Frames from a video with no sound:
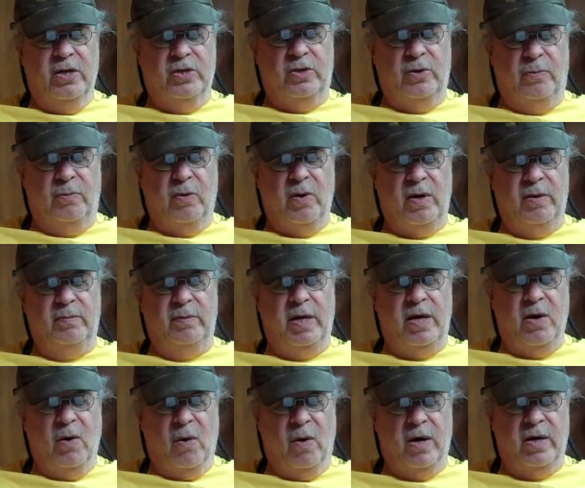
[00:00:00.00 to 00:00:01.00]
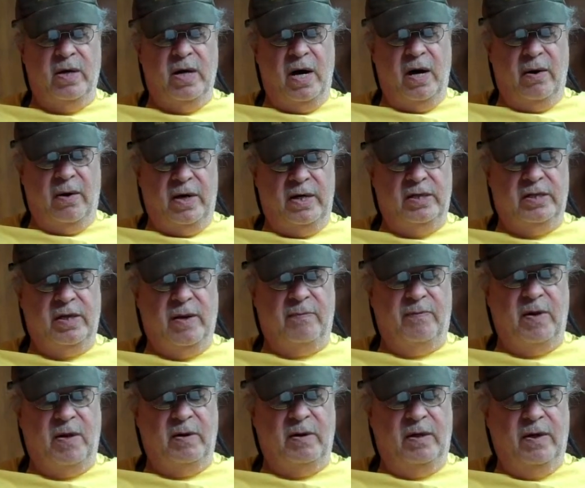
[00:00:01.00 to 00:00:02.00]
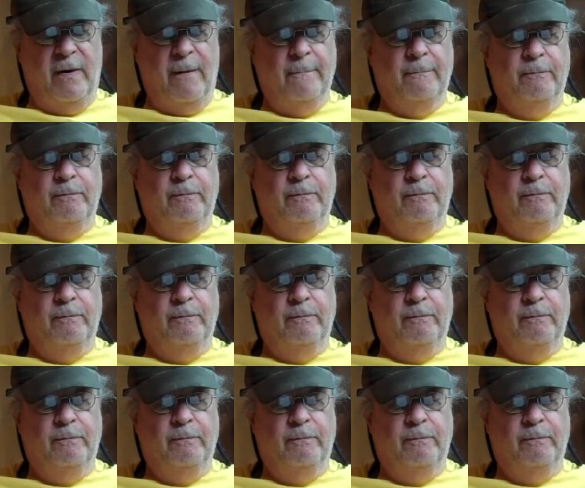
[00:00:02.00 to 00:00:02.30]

supremely ordinary, something